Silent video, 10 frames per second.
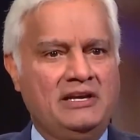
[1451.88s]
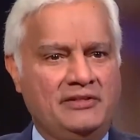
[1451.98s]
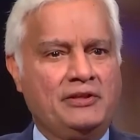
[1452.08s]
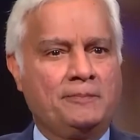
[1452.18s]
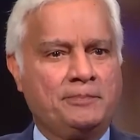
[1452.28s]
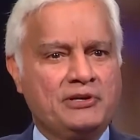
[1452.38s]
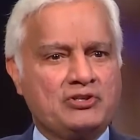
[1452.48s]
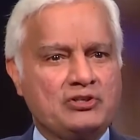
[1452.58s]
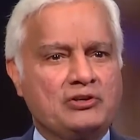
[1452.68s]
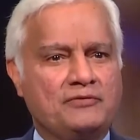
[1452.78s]
in the
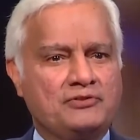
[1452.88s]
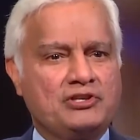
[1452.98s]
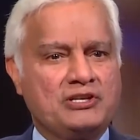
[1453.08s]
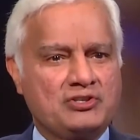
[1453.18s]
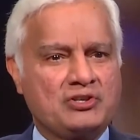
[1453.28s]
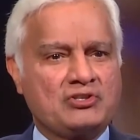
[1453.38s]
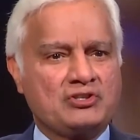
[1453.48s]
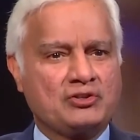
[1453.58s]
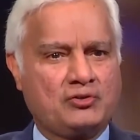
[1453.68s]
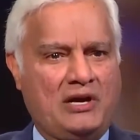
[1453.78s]
person of
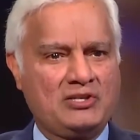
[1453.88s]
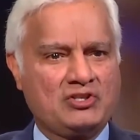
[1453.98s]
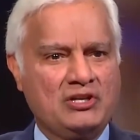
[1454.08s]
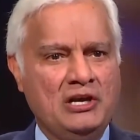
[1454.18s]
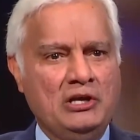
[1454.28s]
Jesus Christ,